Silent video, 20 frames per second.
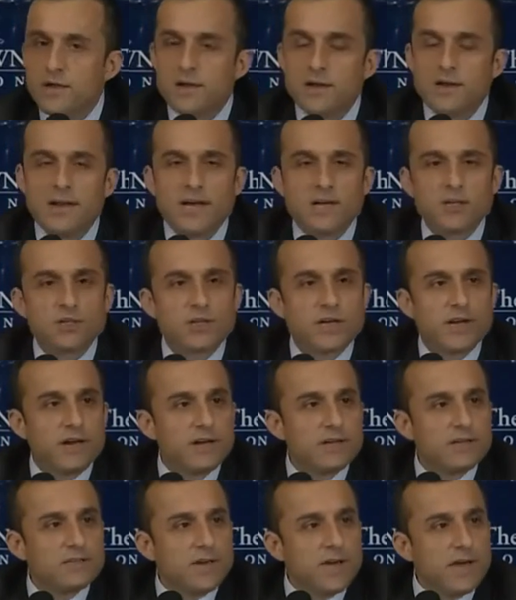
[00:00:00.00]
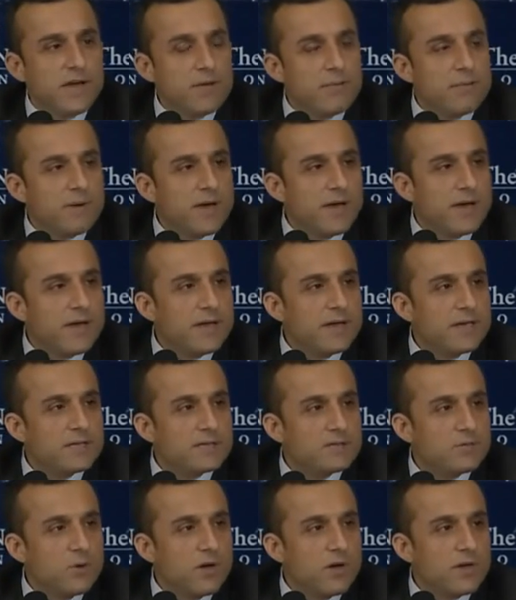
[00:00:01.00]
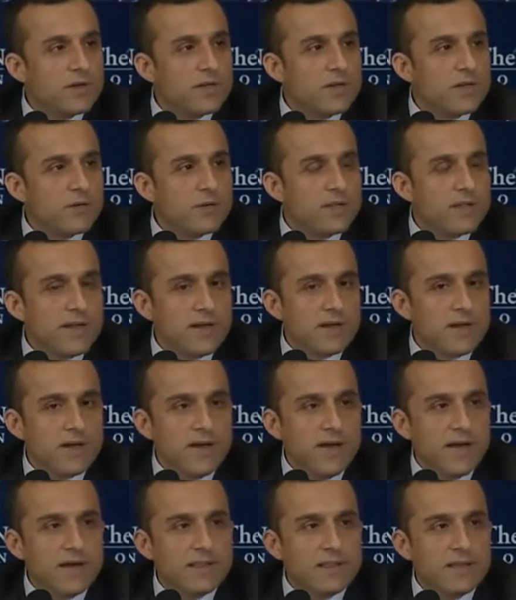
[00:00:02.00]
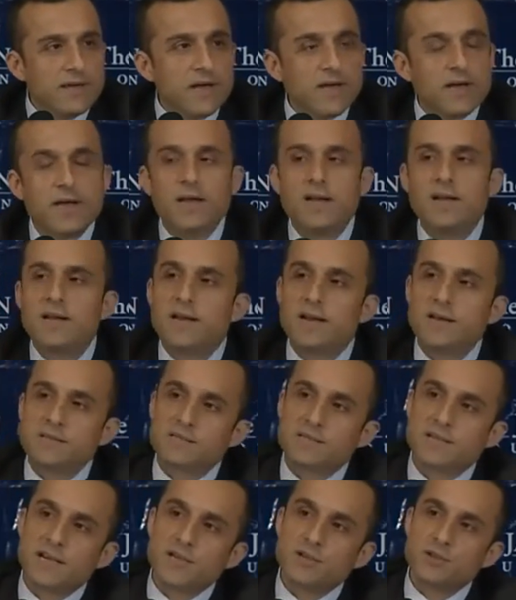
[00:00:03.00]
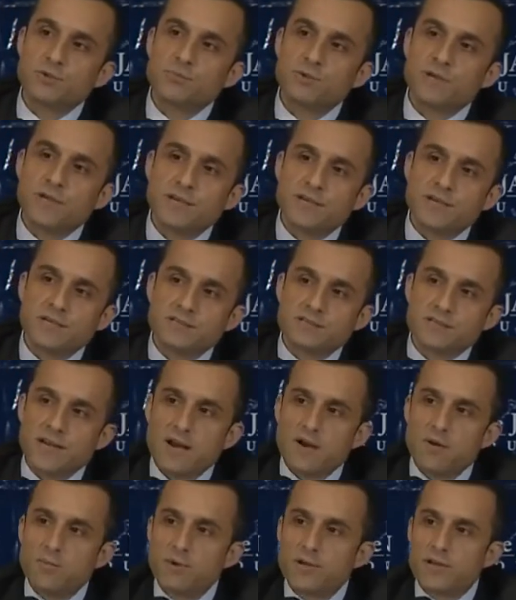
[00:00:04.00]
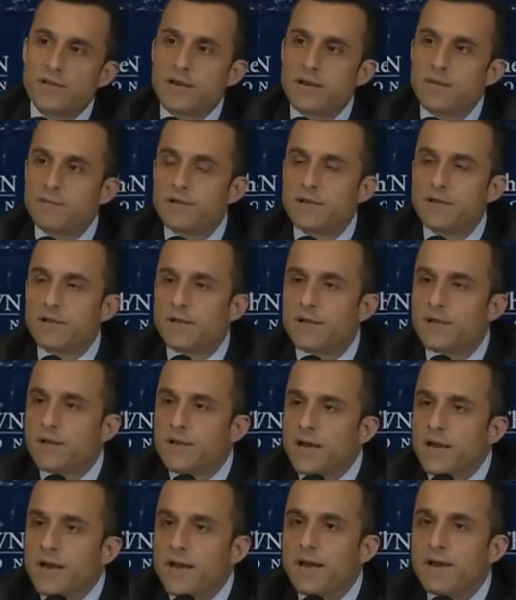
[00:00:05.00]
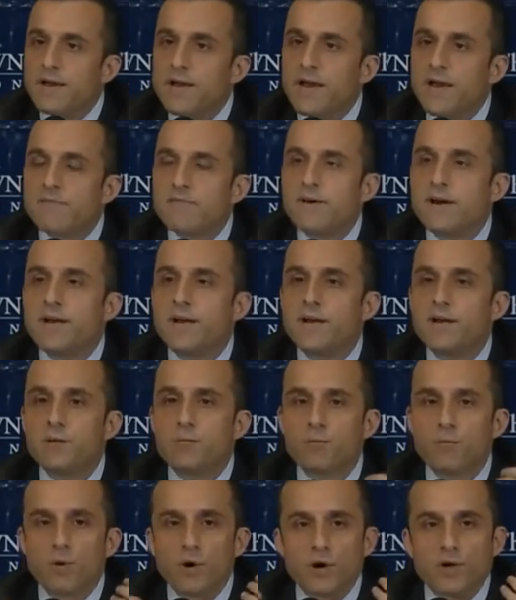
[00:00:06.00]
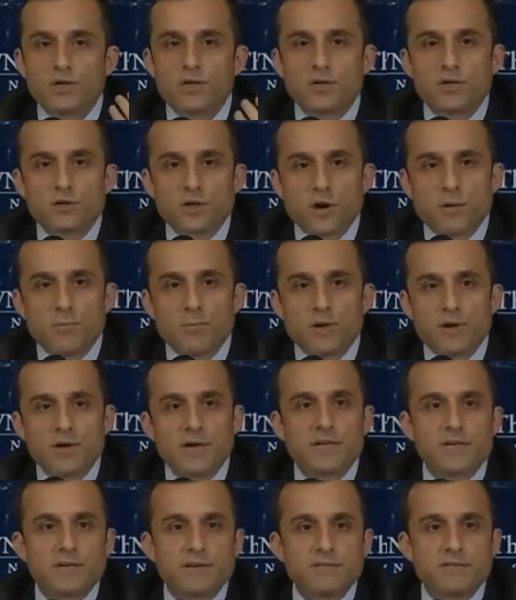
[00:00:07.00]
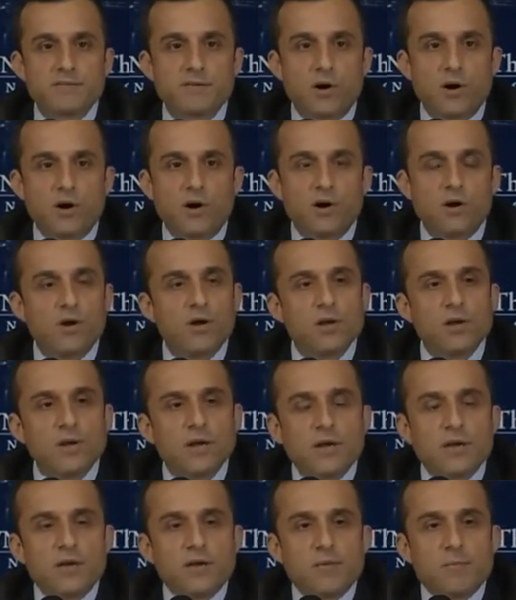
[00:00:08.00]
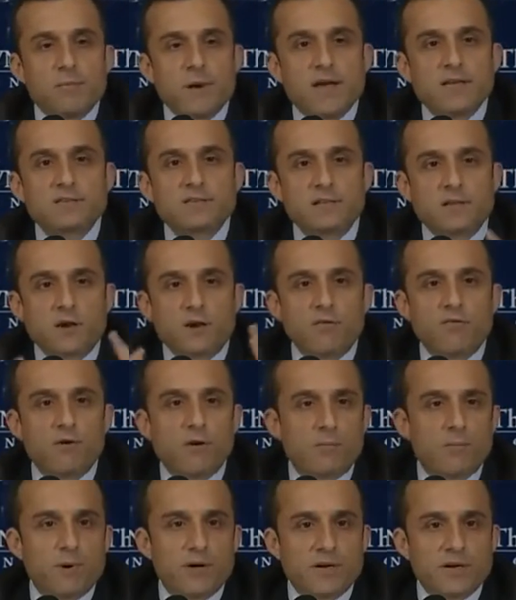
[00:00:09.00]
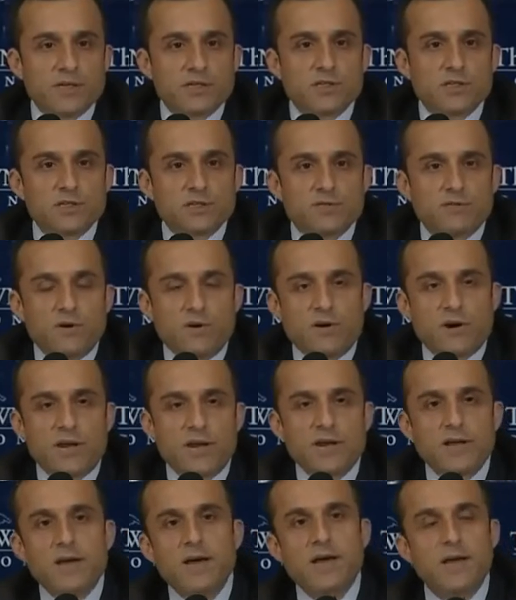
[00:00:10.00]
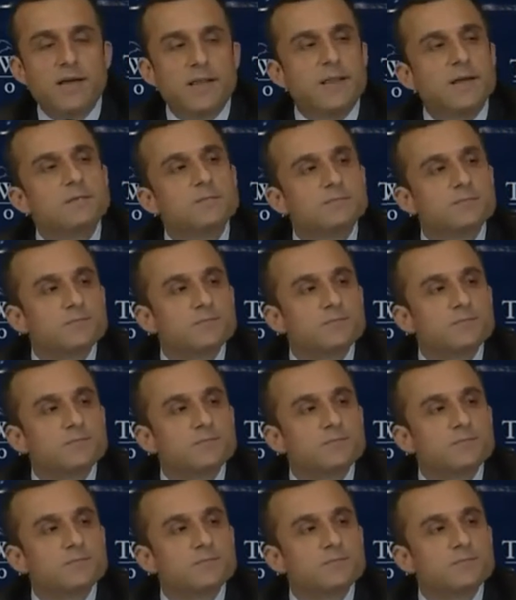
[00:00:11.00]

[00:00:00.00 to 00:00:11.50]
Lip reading: Lashkar-e-Taiba is working with Al-Qaeda. Ilyas Kashmiri is now becoming a very important operative or master of operations for Al-Qaeda.